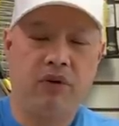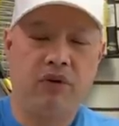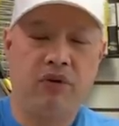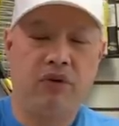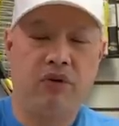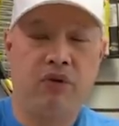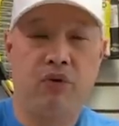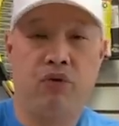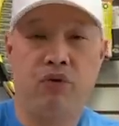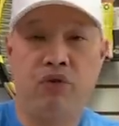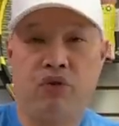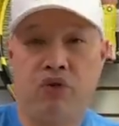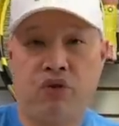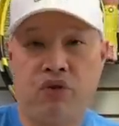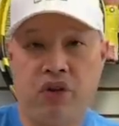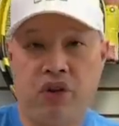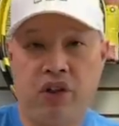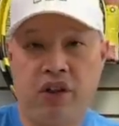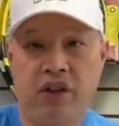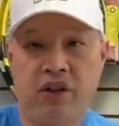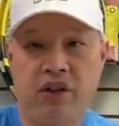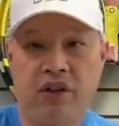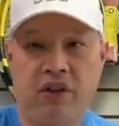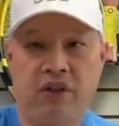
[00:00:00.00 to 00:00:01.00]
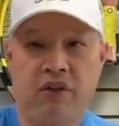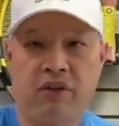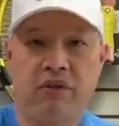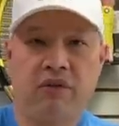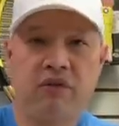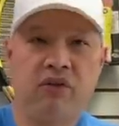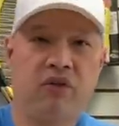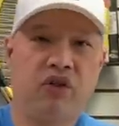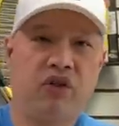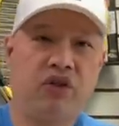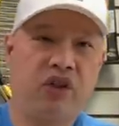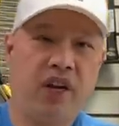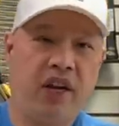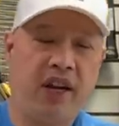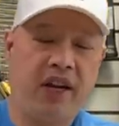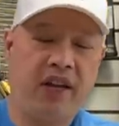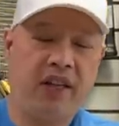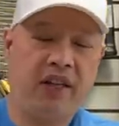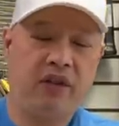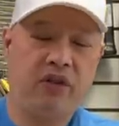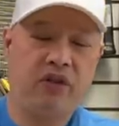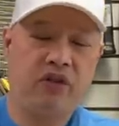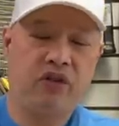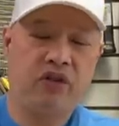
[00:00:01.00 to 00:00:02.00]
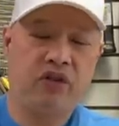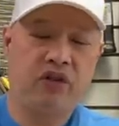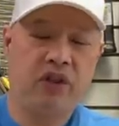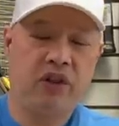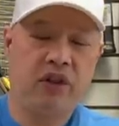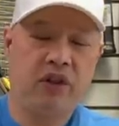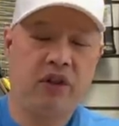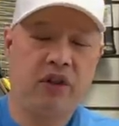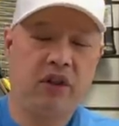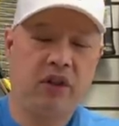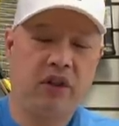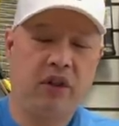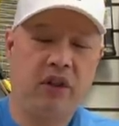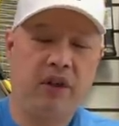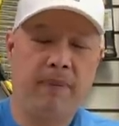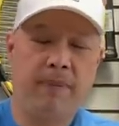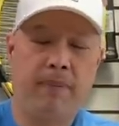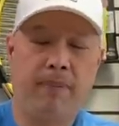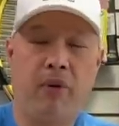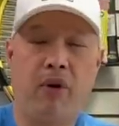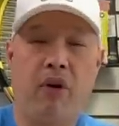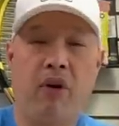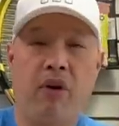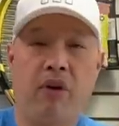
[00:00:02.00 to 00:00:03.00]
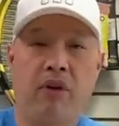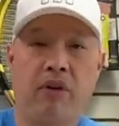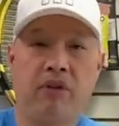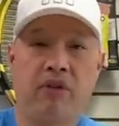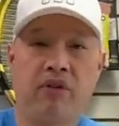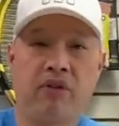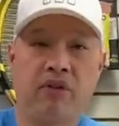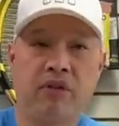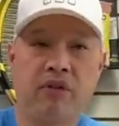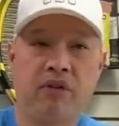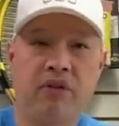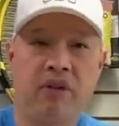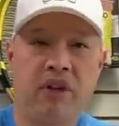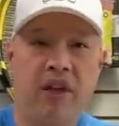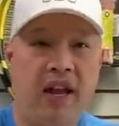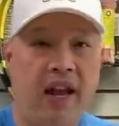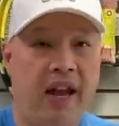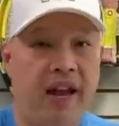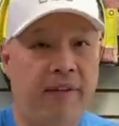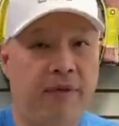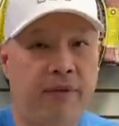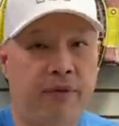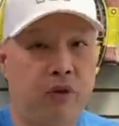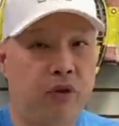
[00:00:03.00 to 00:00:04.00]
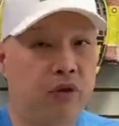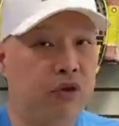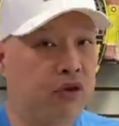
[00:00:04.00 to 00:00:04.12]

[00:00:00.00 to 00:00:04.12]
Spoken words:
you should change balls after